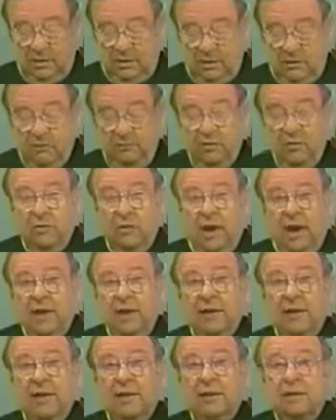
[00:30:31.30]
Could be
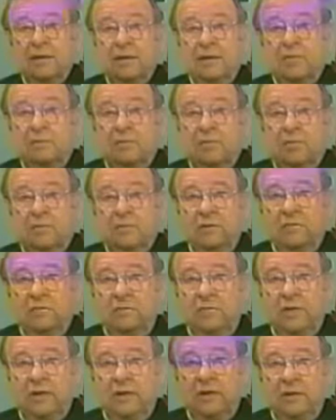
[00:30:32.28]
rocky, but with the
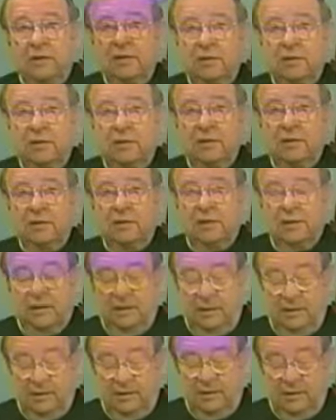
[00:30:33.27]
Fed
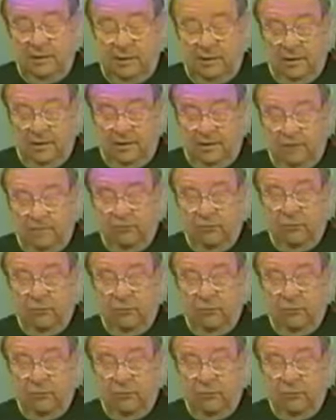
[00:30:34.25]
and uh,